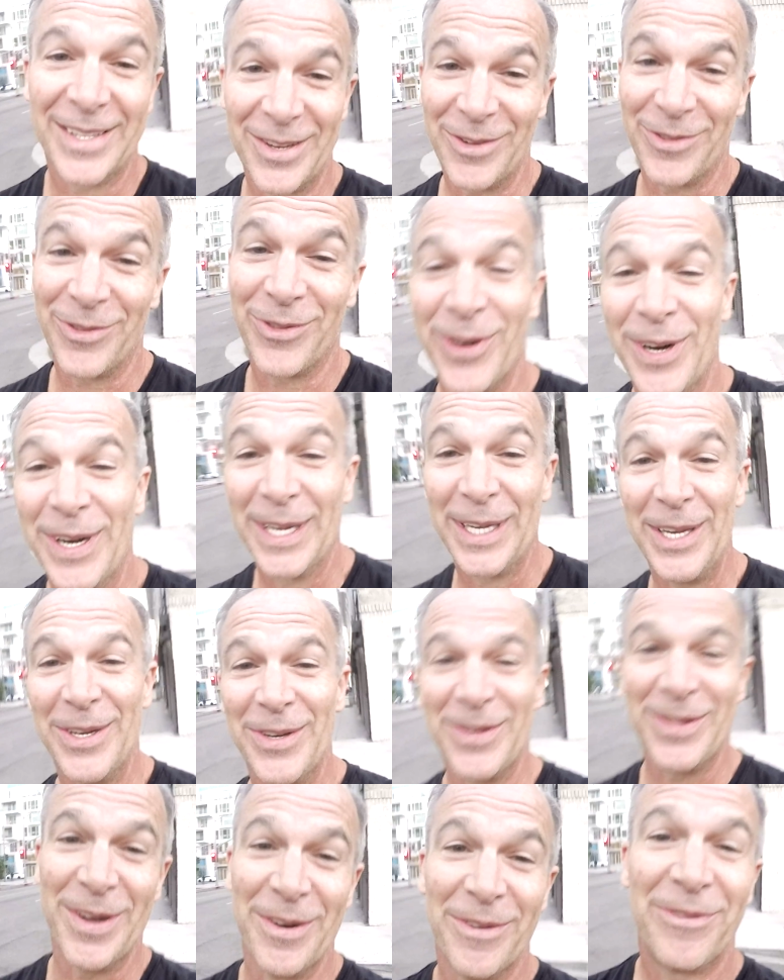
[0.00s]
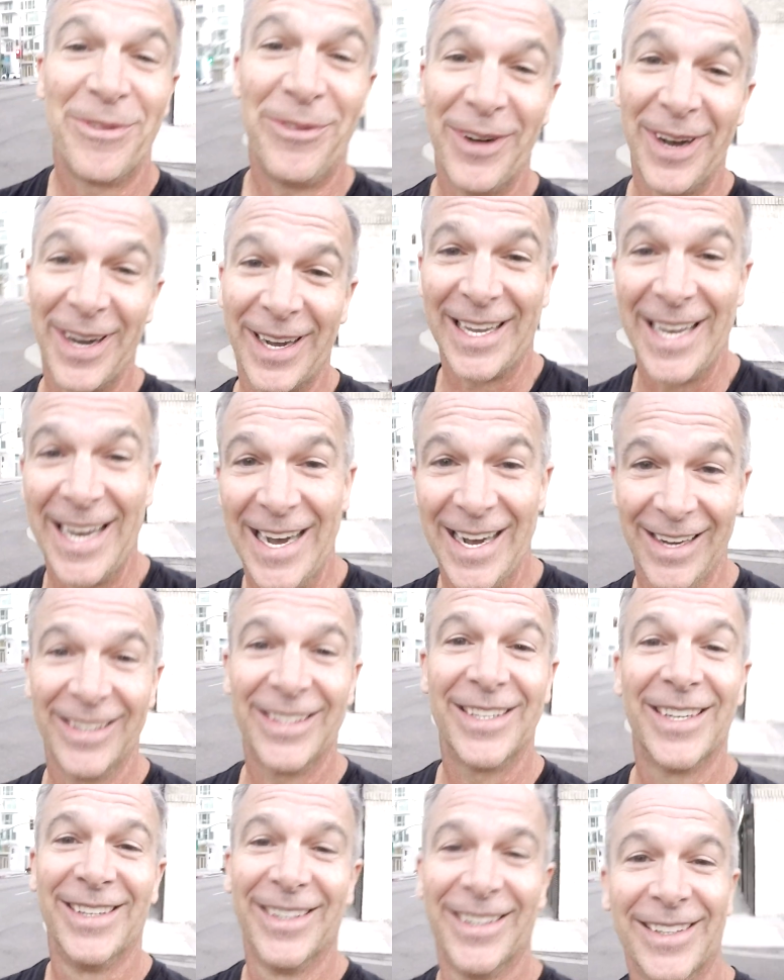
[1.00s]
to freak you the fuck out.
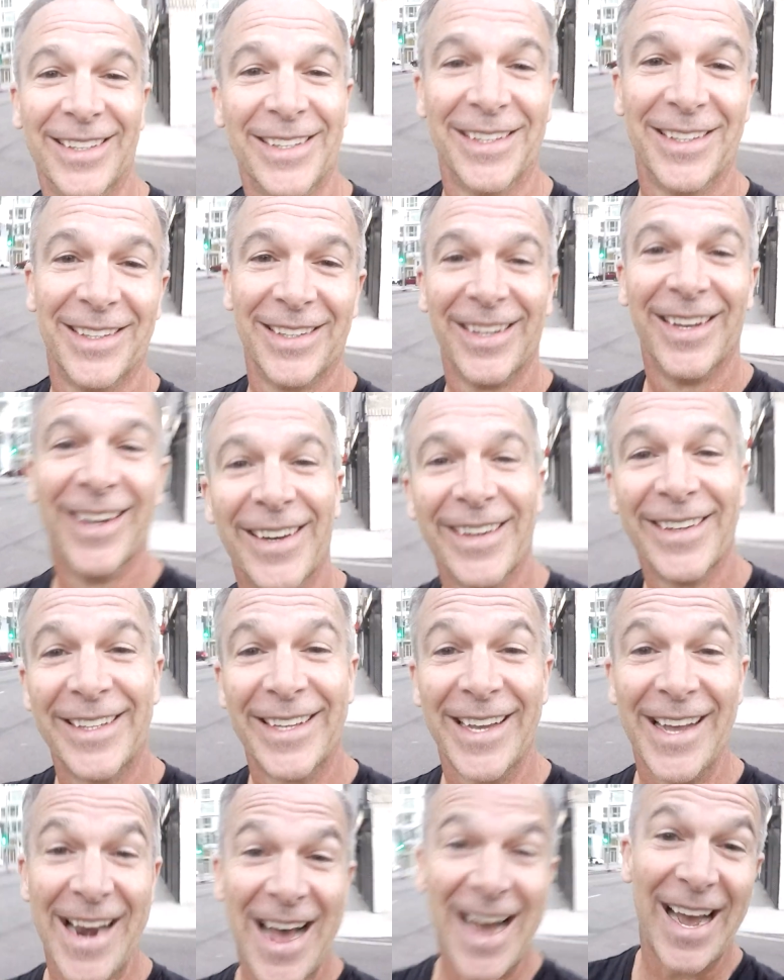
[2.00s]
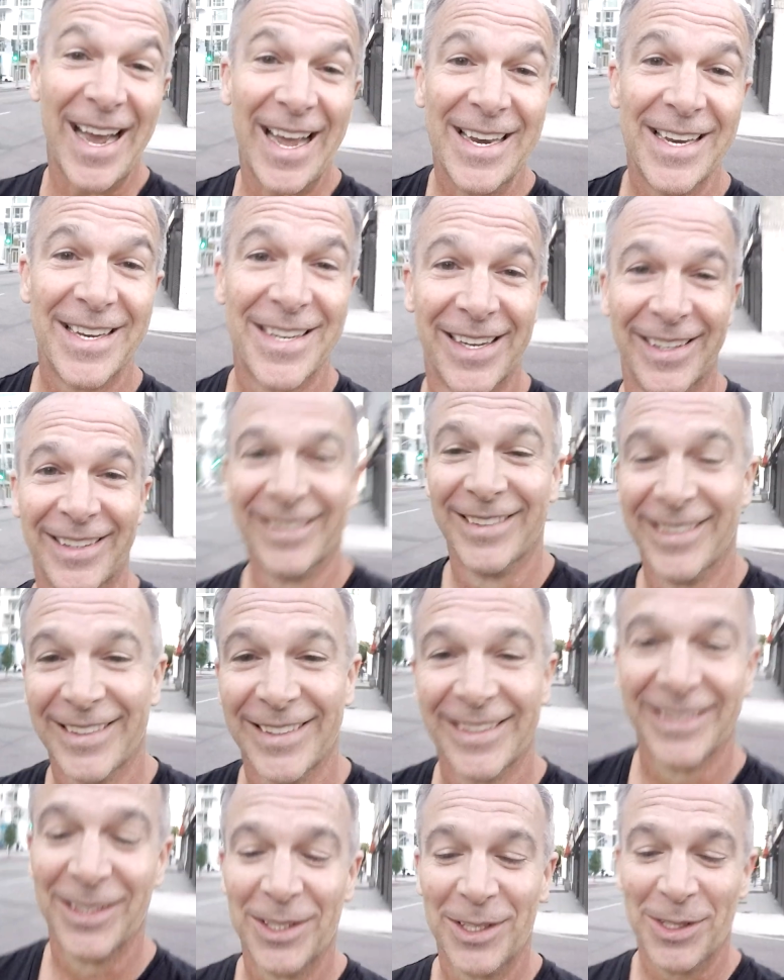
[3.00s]
Tonight,
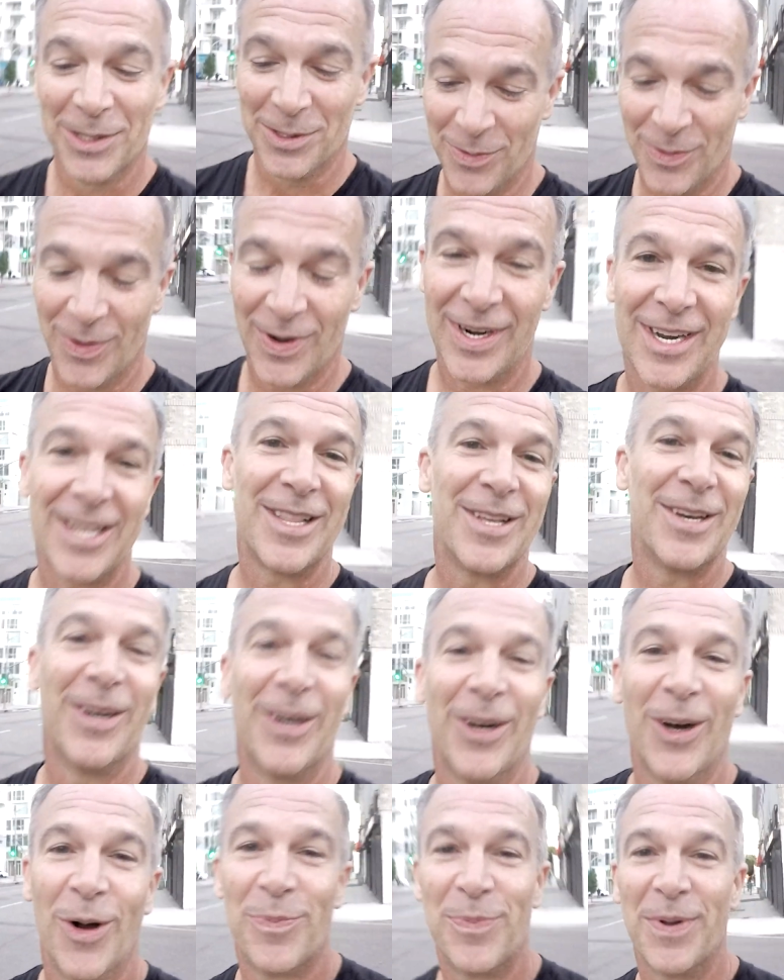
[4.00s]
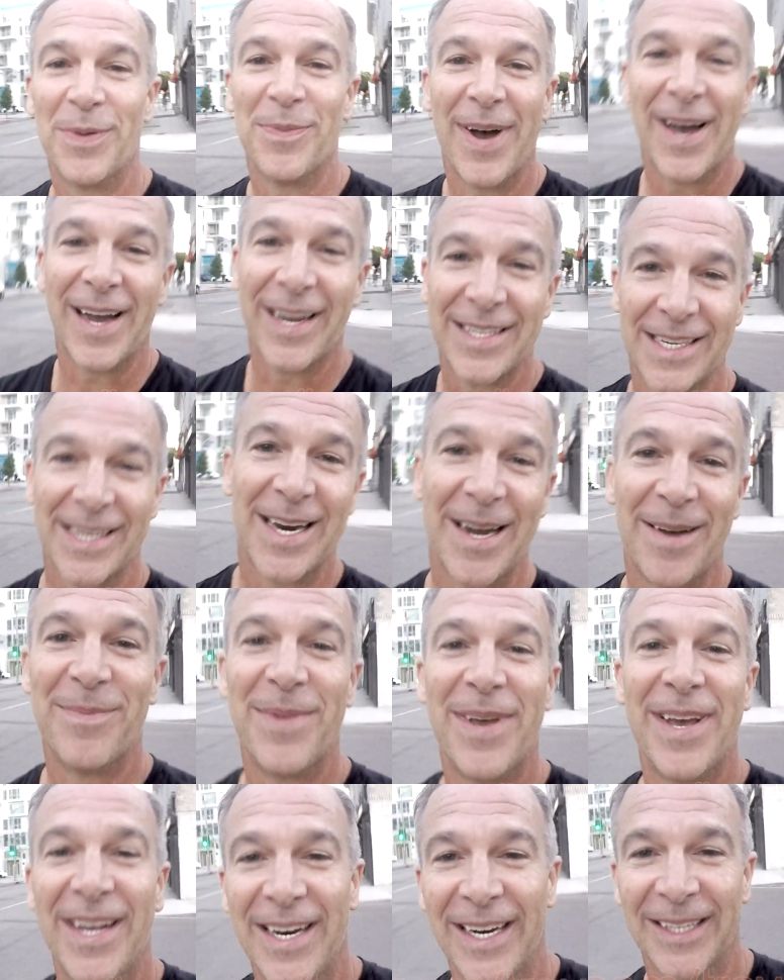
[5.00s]
one of the open mics that I'm
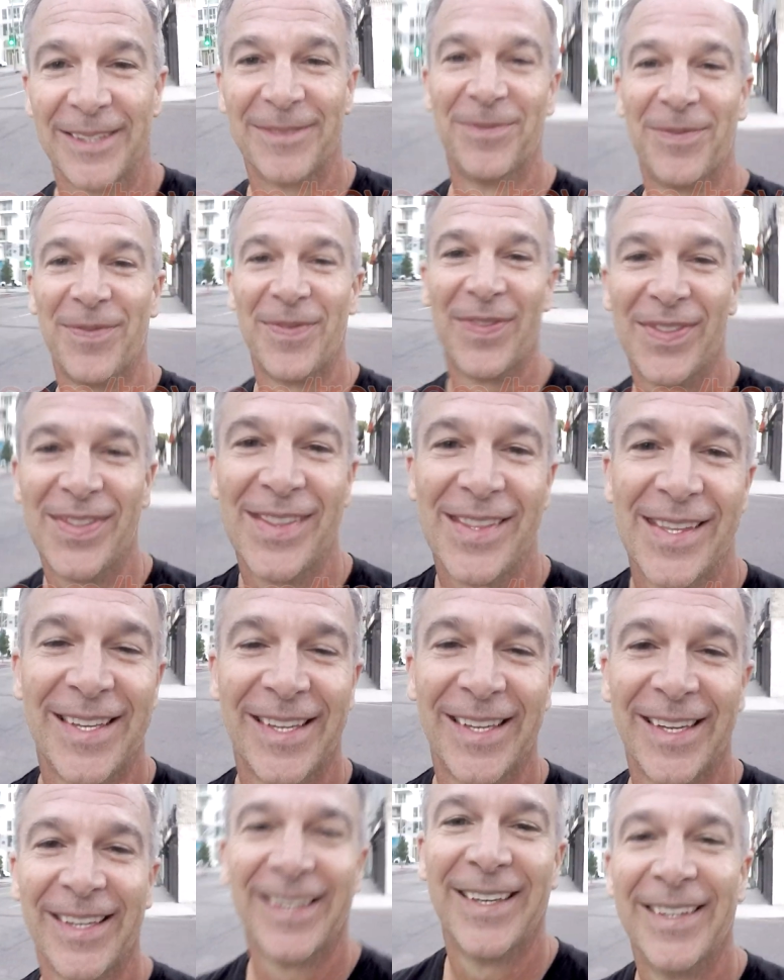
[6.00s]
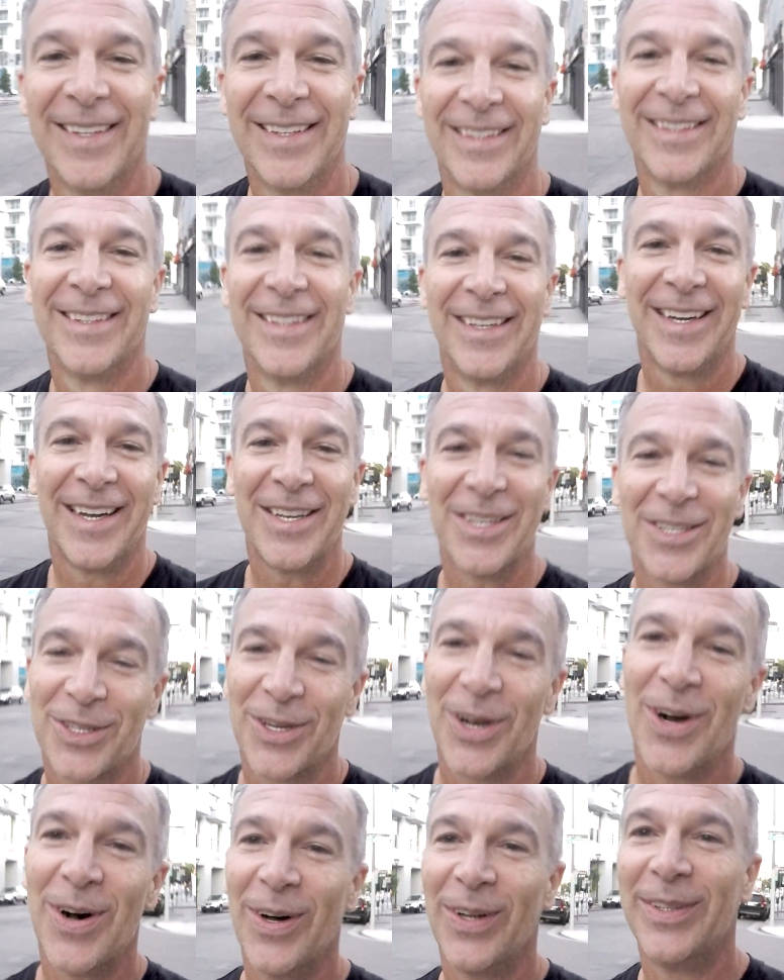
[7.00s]
hitting is
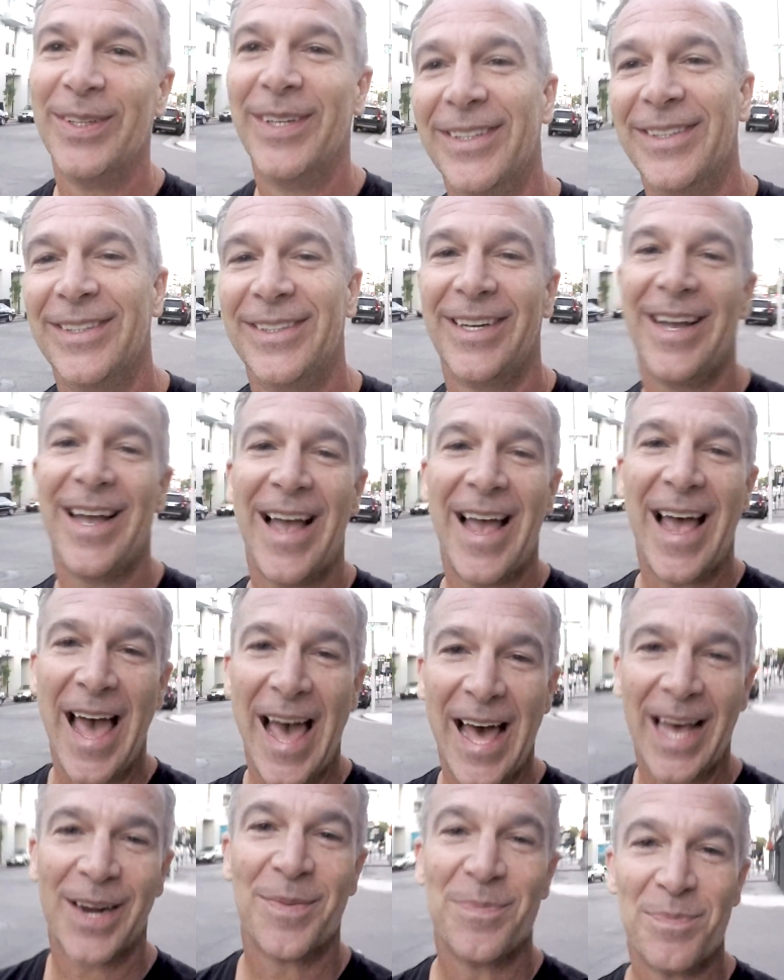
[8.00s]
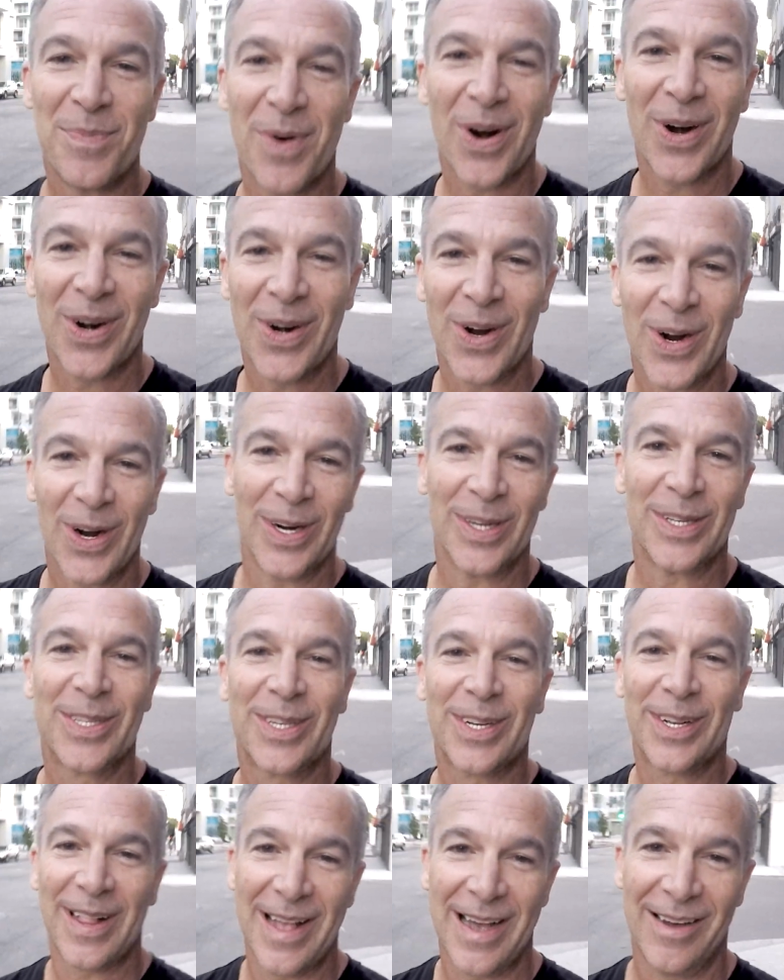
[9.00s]
called Adam Barnhart's
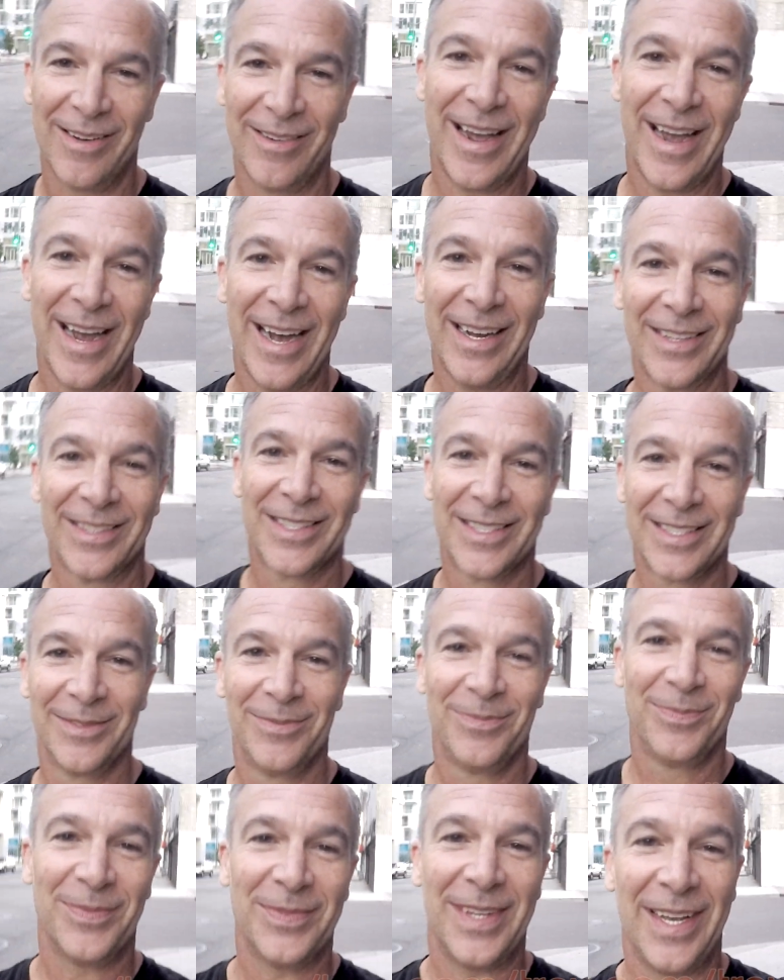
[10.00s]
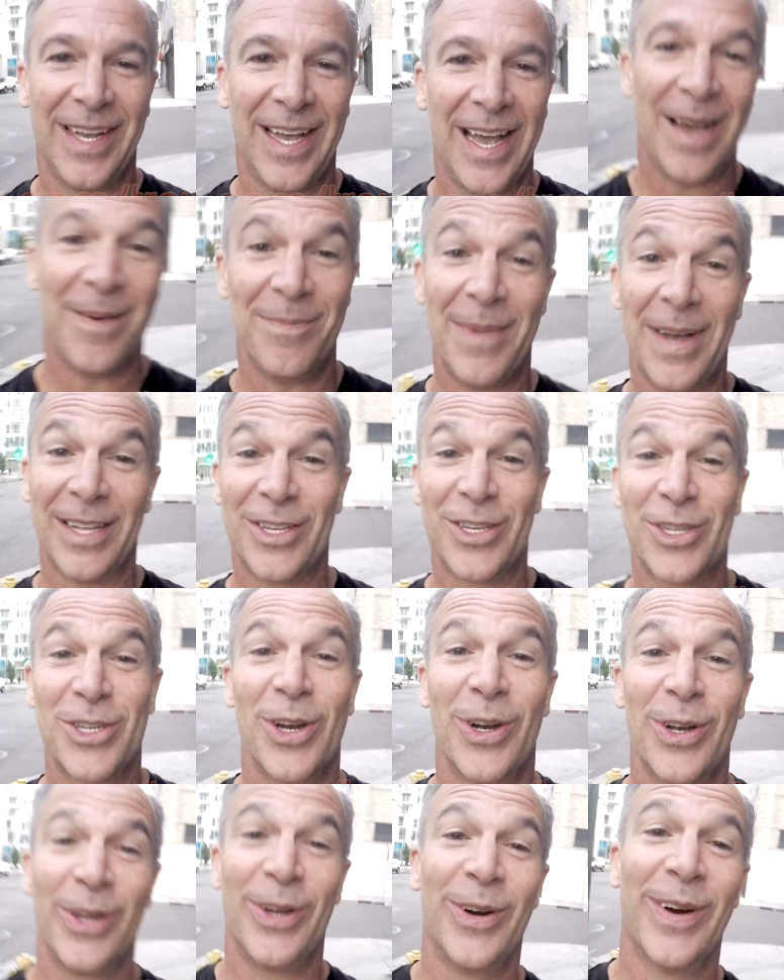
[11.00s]
Clown House. I'm about to
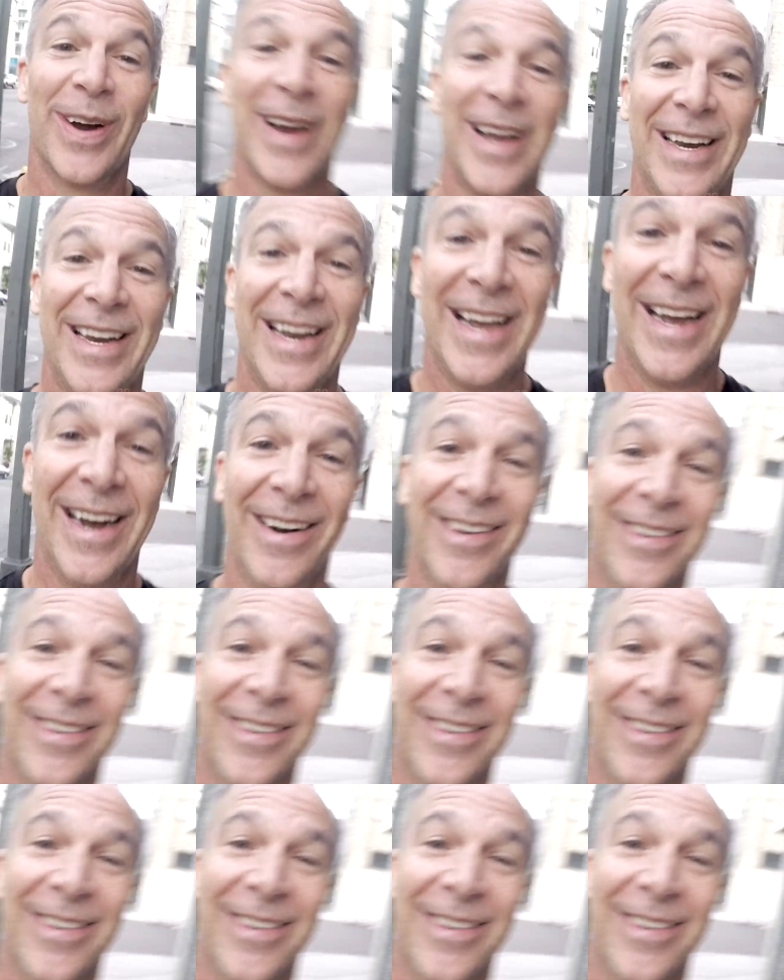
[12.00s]
show you right now.